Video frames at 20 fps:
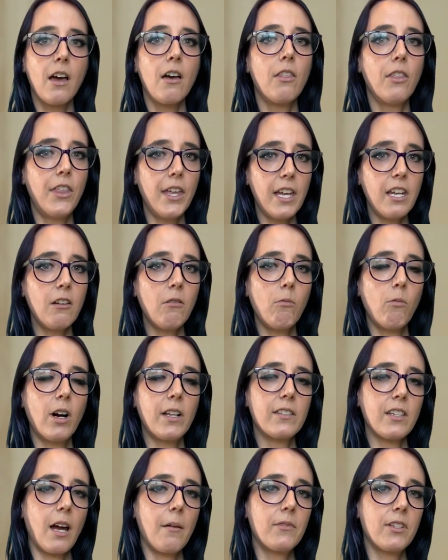Then
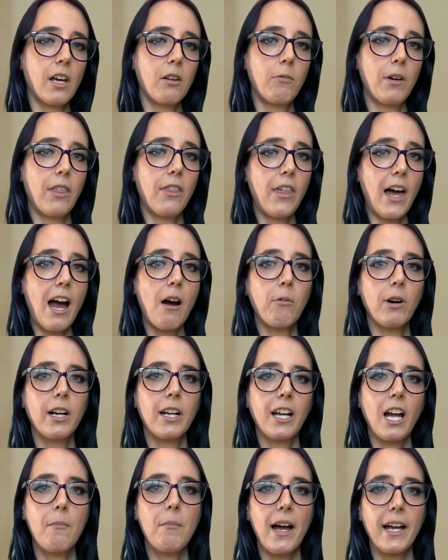once I'm done with that, we're gonna
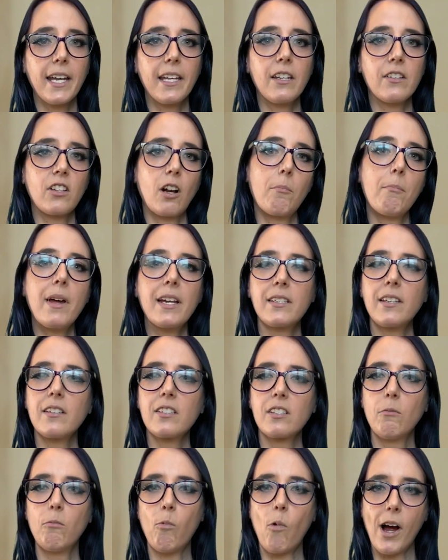come back in and start mixing
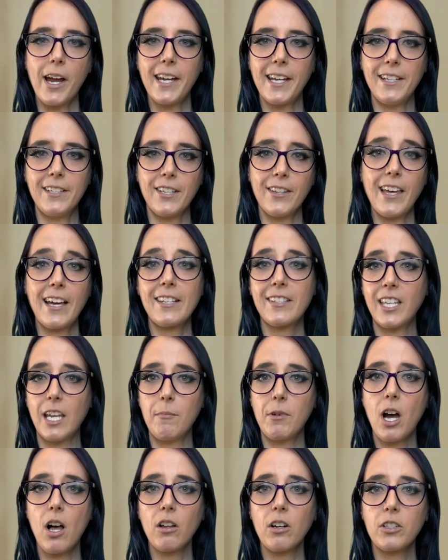some white into that same
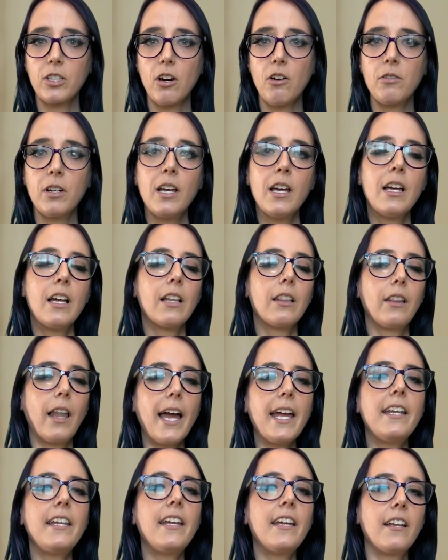color tone,
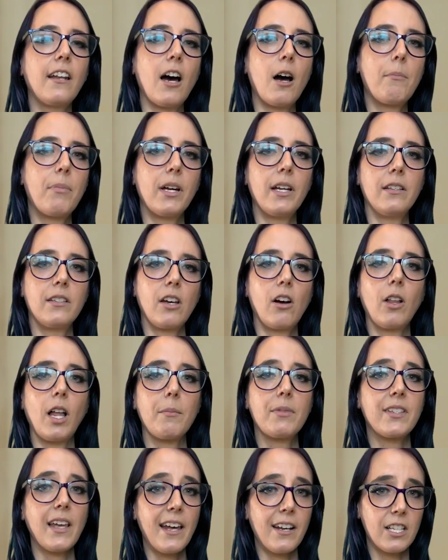lightening it up until I'm
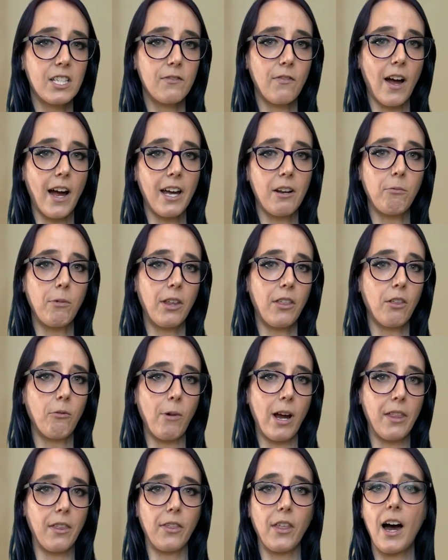satisfied with the
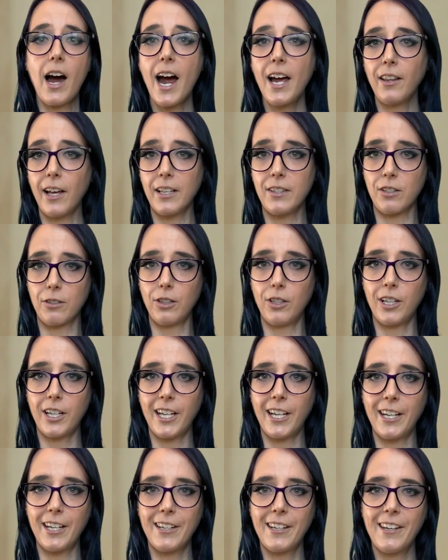way that the highlights are
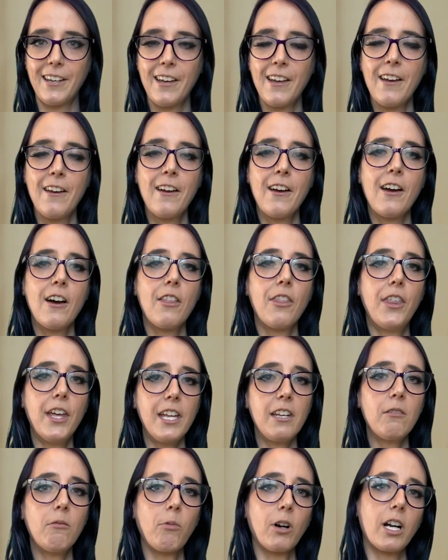looking.
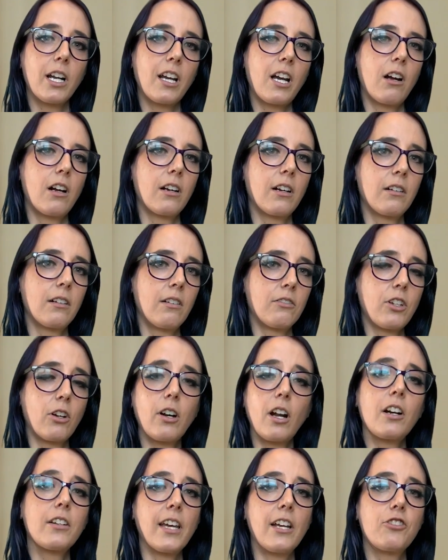Then we're gonna turn
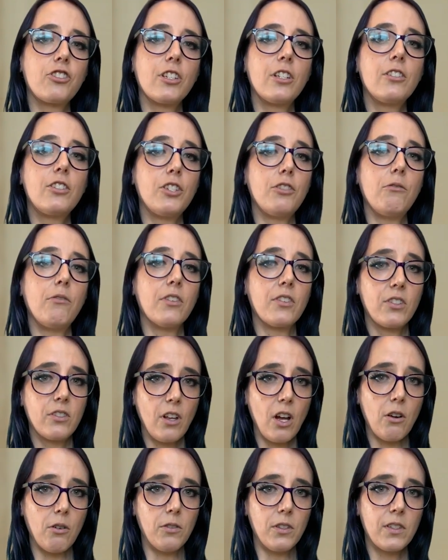our attention to the
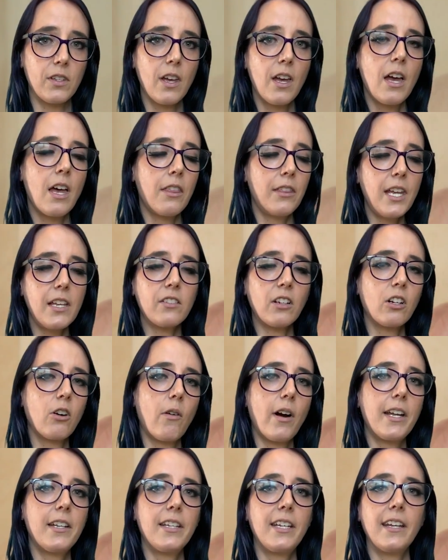stones. These are
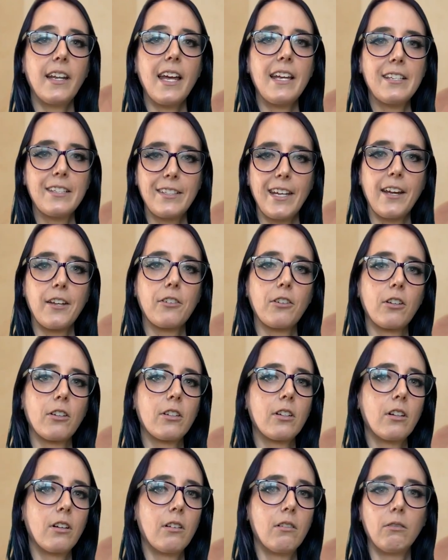going to get a
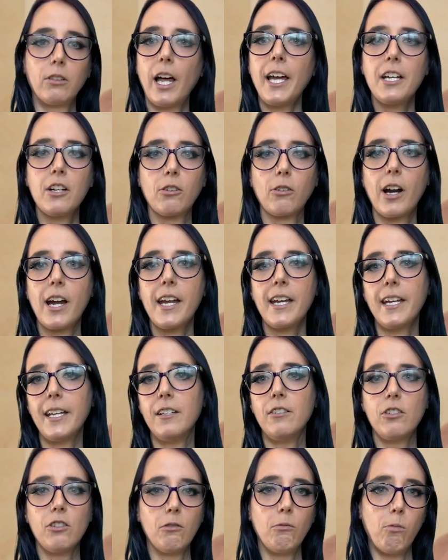standard light gray
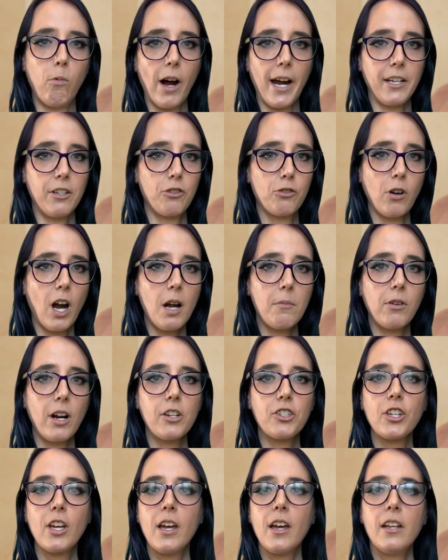into white dry
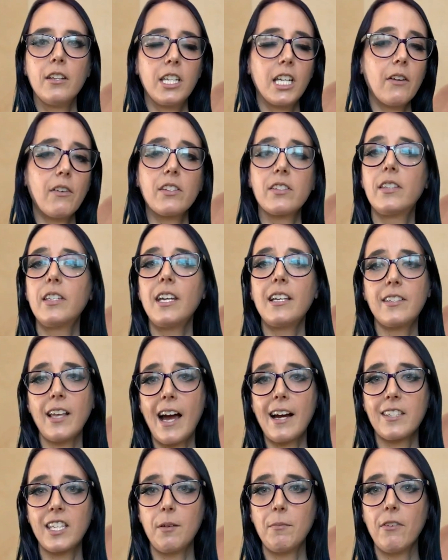brush to give us the
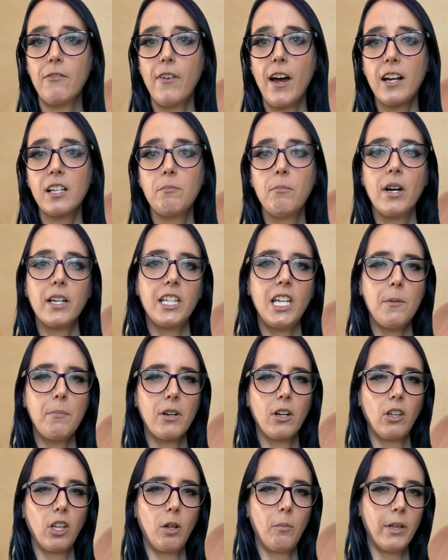exact same effect, but keep it
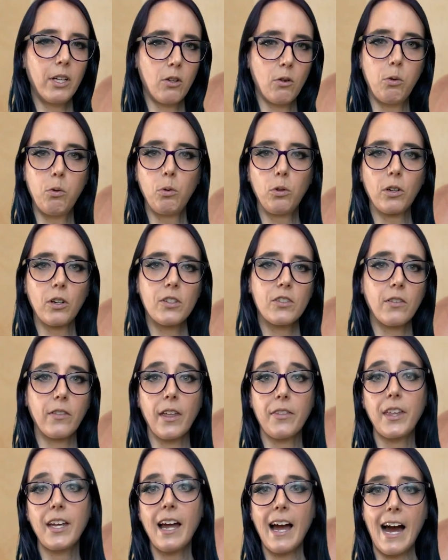a little bit cooler so
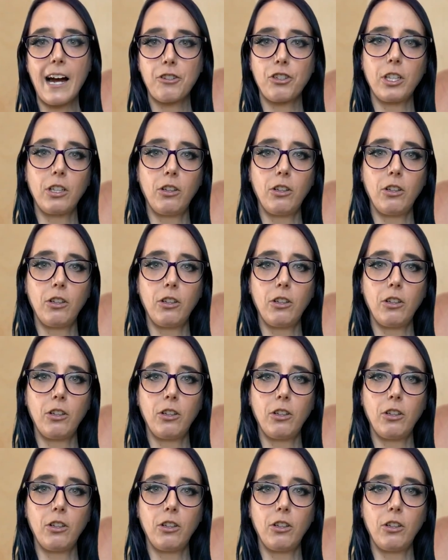that they actually